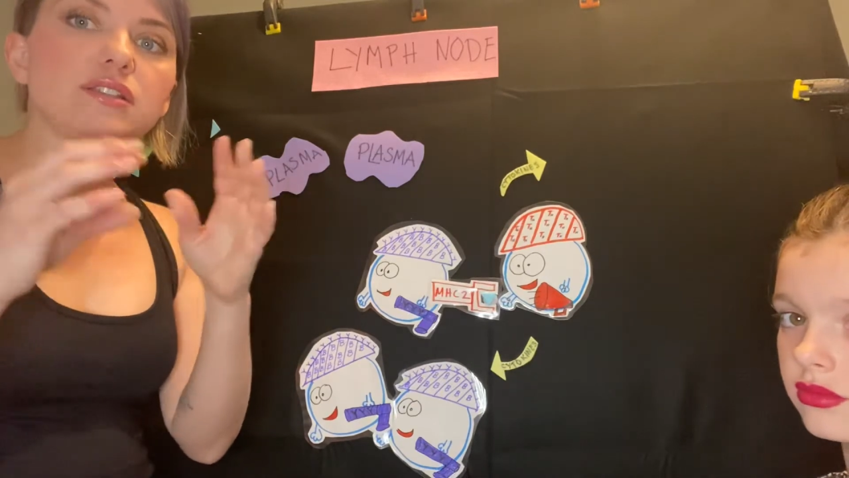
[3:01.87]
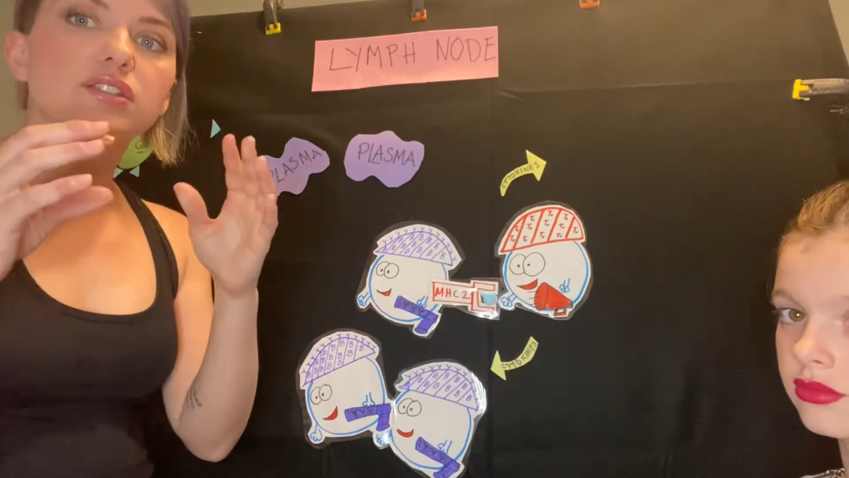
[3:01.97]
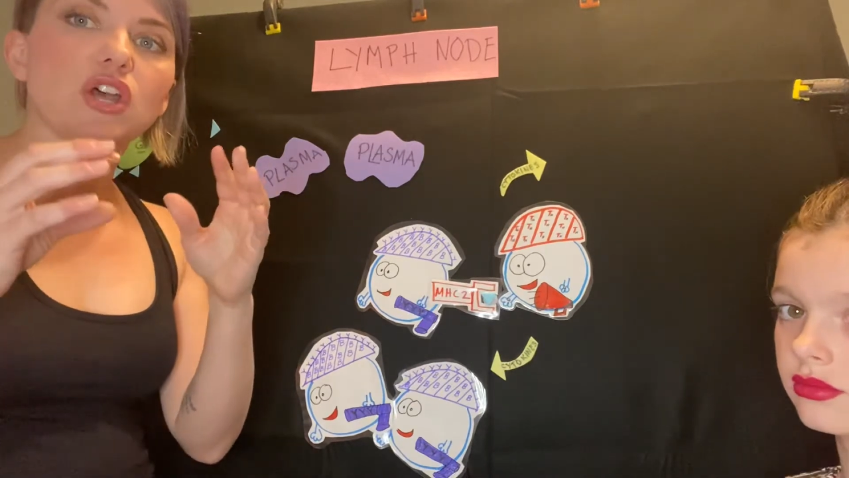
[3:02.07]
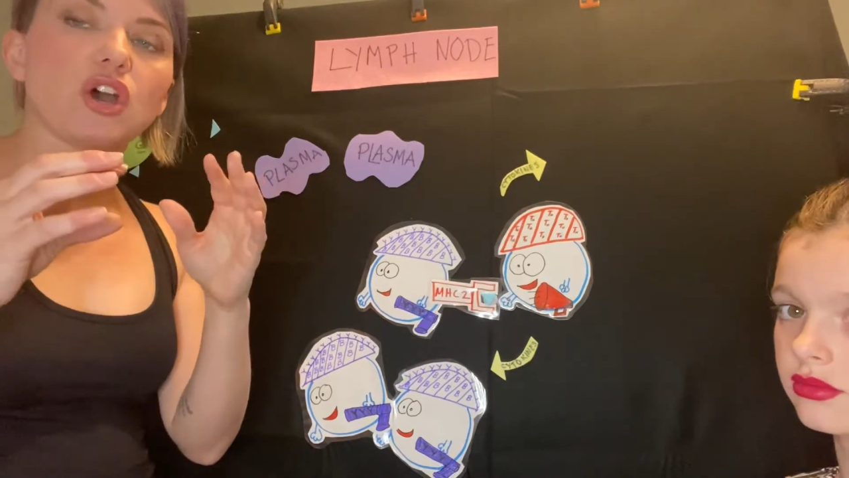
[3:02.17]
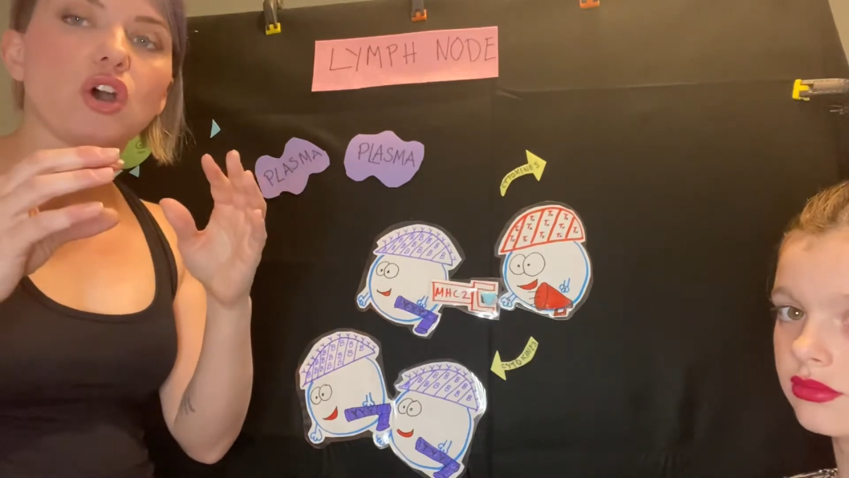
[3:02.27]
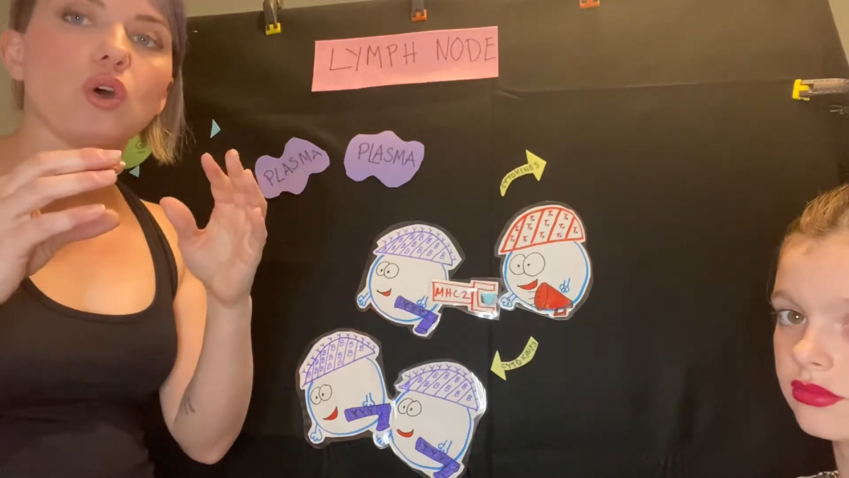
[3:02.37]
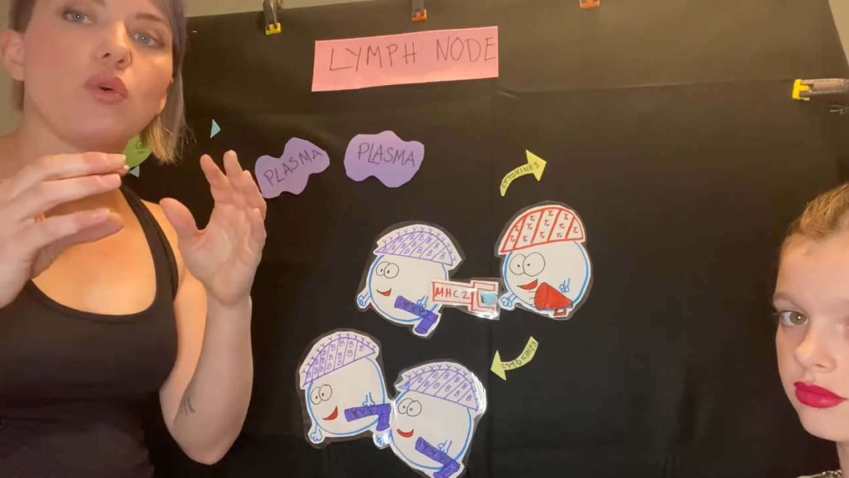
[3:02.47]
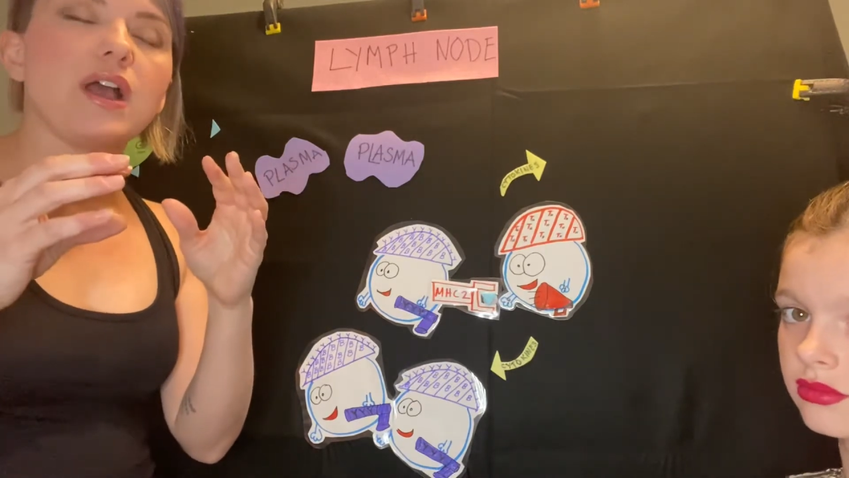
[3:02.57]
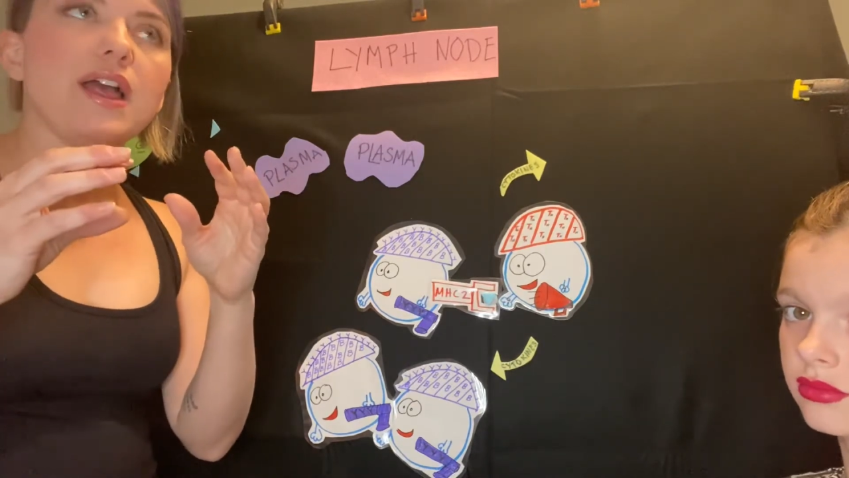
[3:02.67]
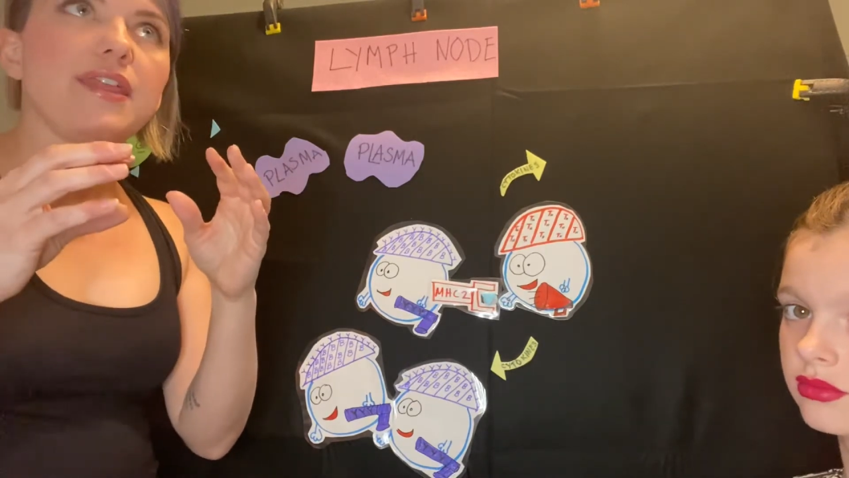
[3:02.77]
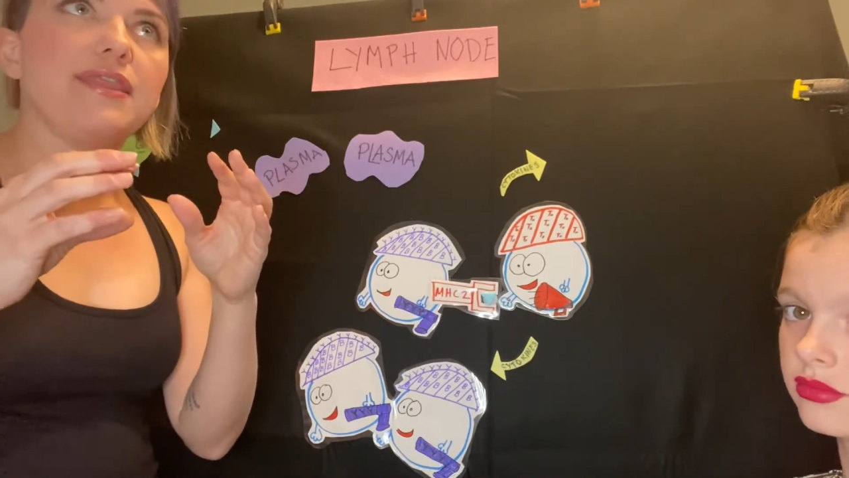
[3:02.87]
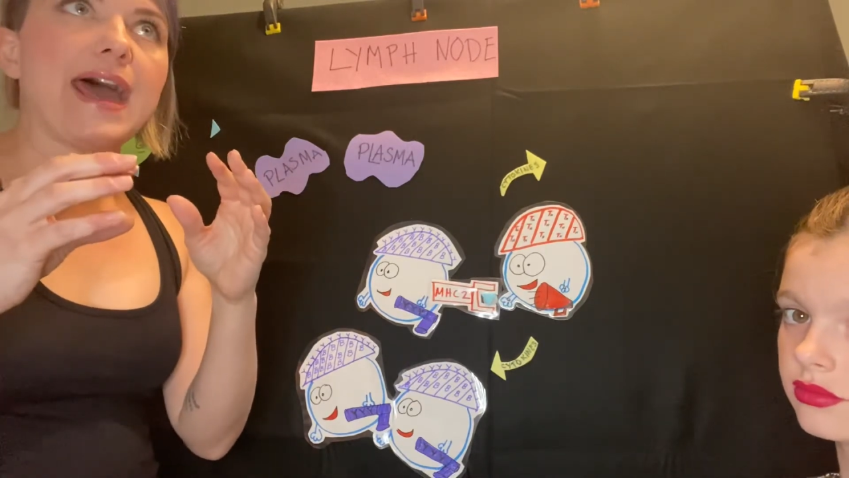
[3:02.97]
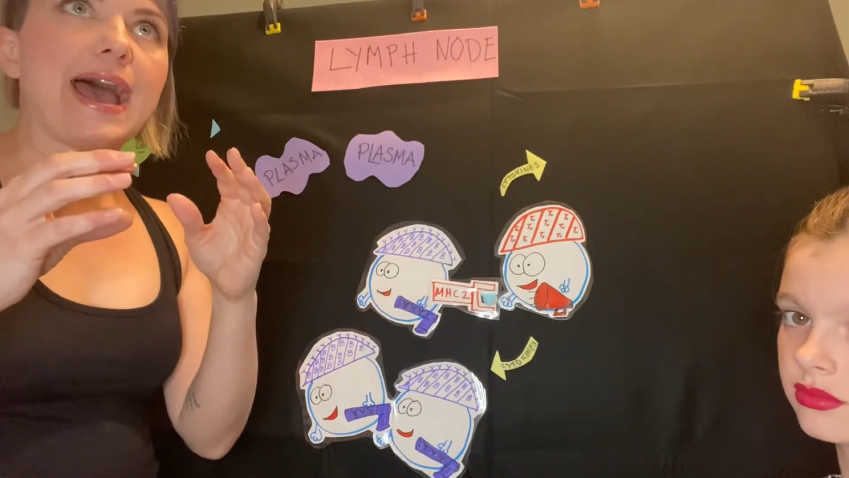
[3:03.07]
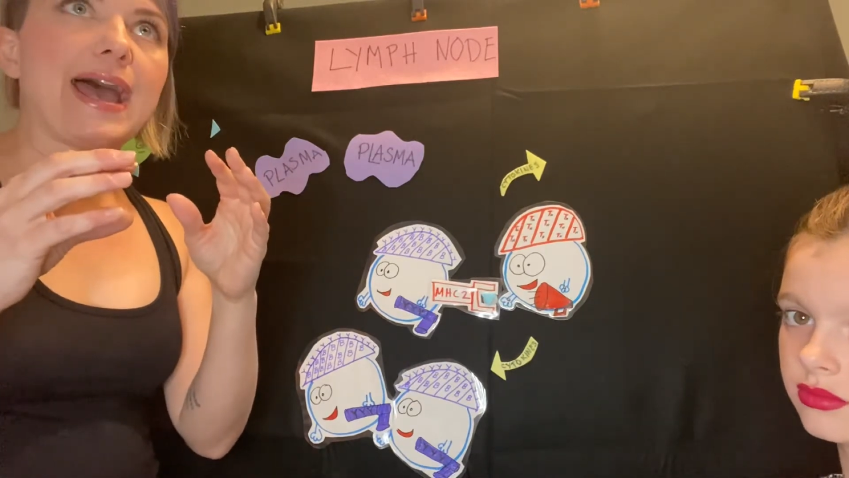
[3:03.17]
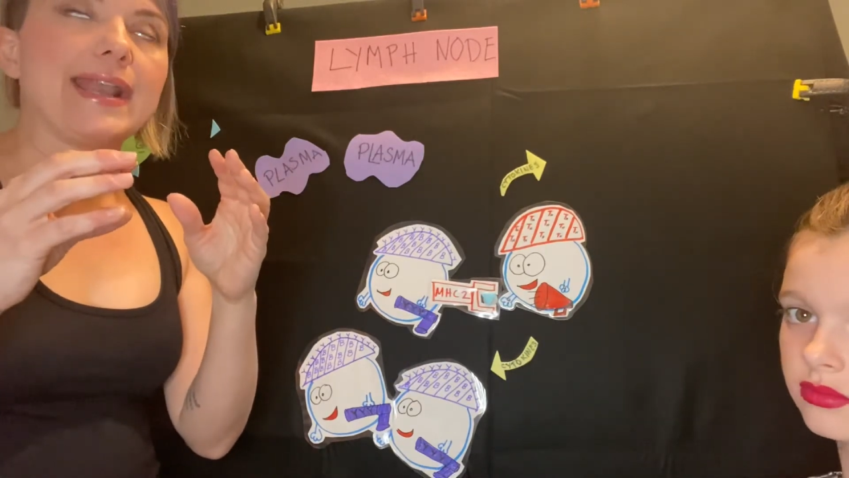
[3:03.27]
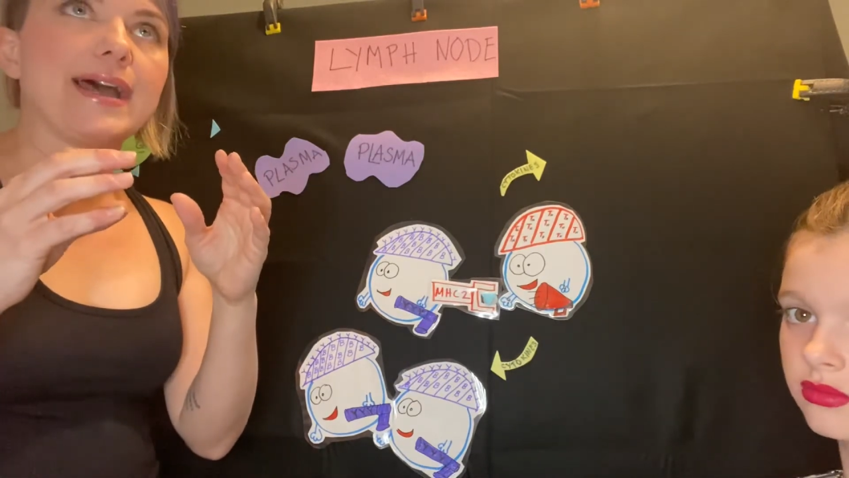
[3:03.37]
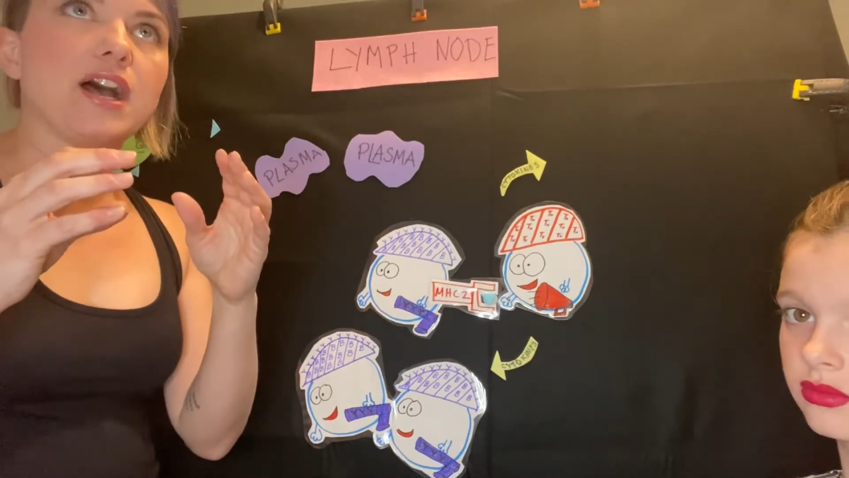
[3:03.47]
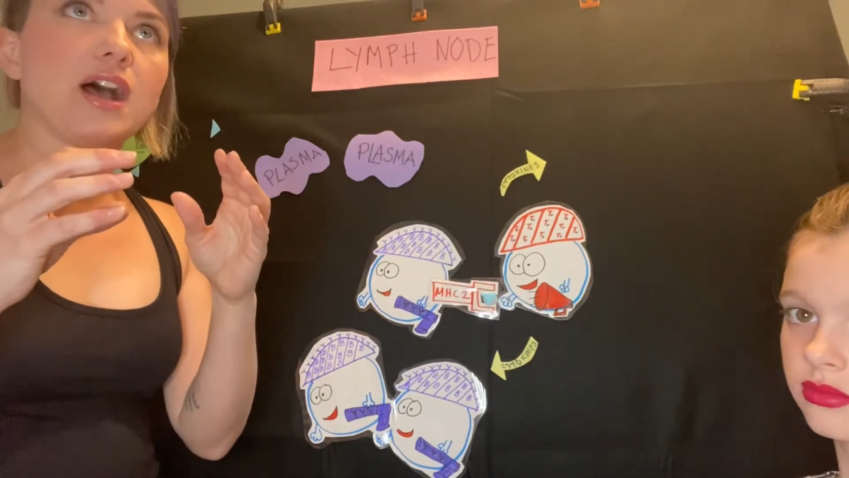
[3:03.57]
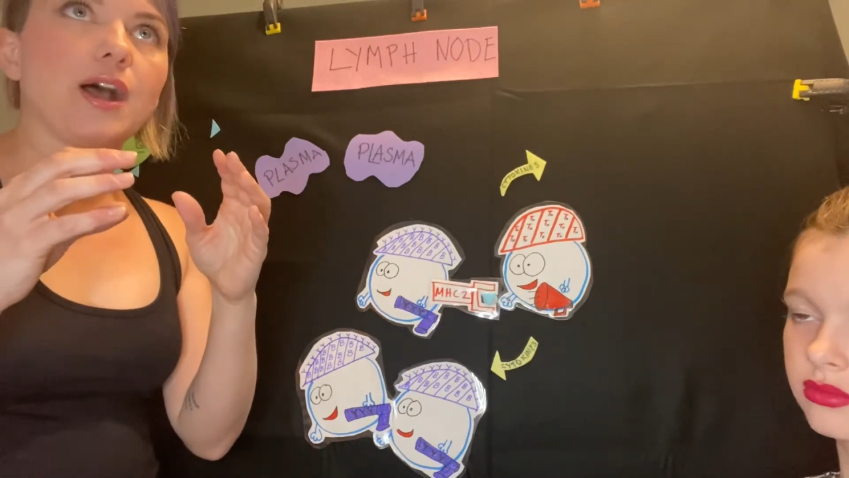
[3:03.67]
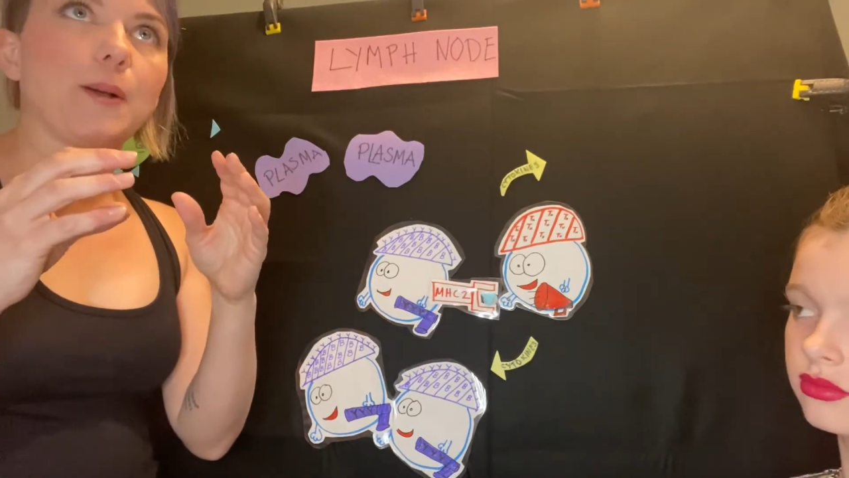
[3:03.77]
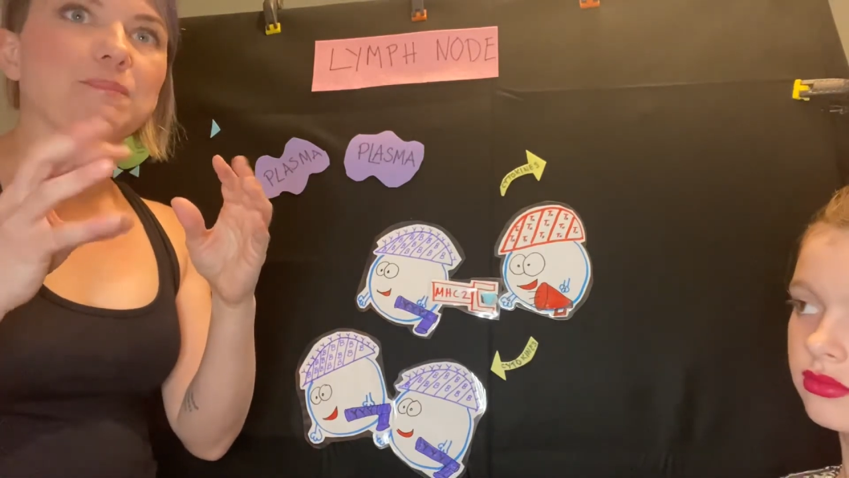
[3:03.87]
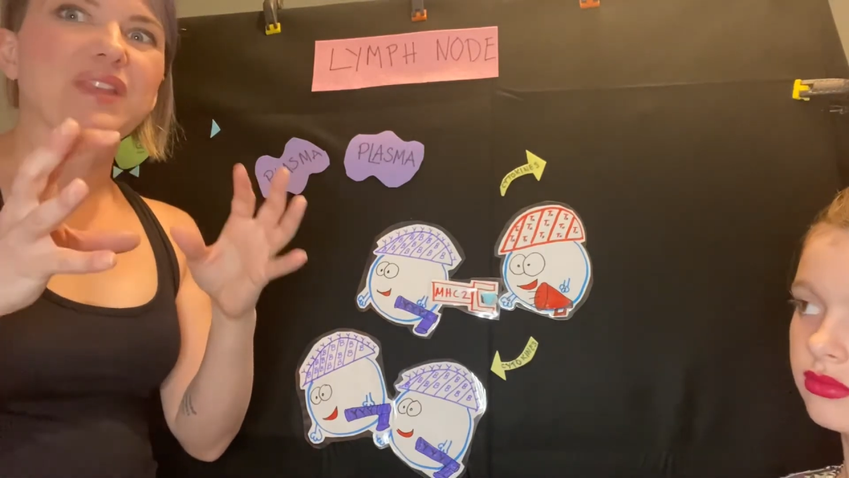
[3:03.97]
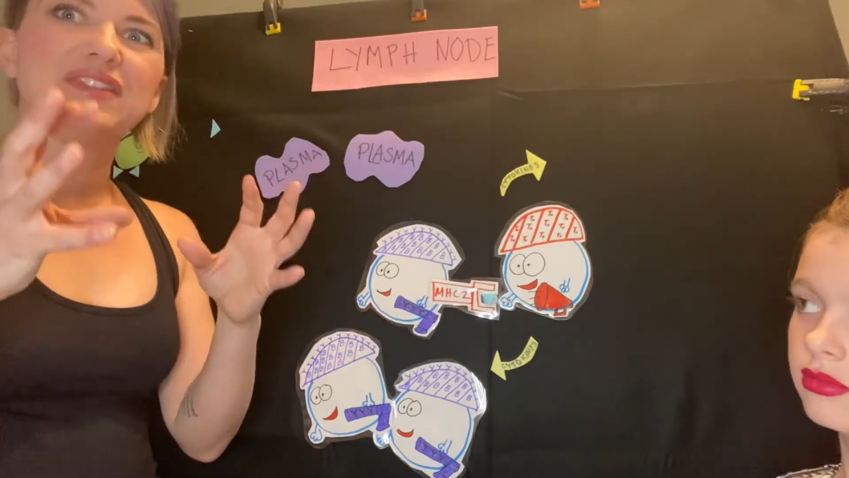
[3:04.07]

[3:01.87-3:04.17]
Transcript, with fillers: so that um,